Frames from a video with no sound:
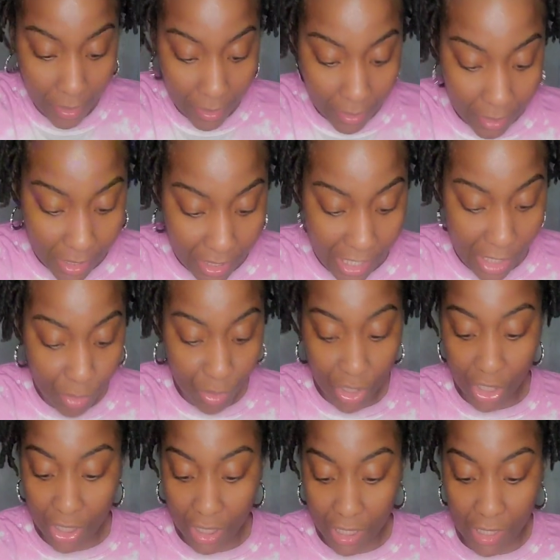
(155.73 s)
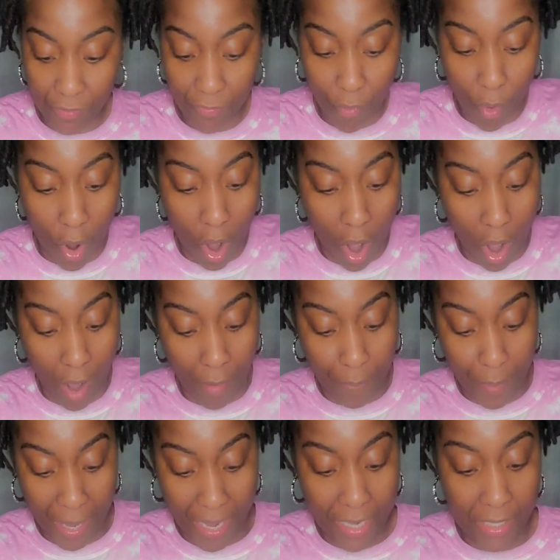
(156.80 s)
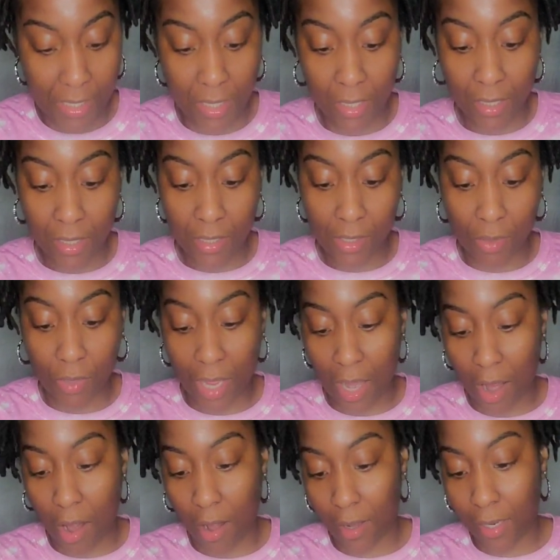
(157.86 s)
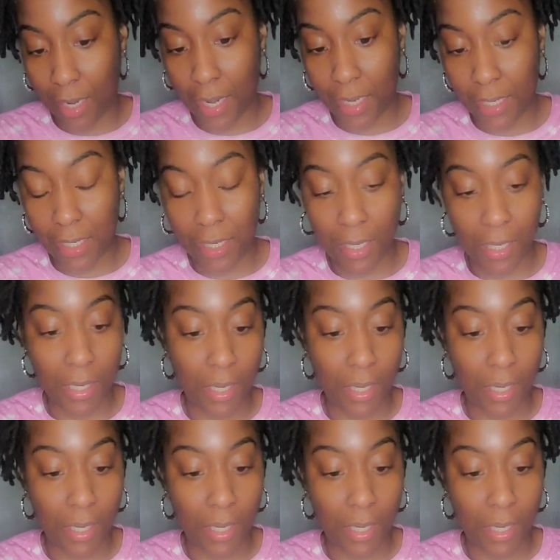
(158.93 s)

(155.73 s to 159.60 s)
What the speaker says: because this was just for our base, so that our candy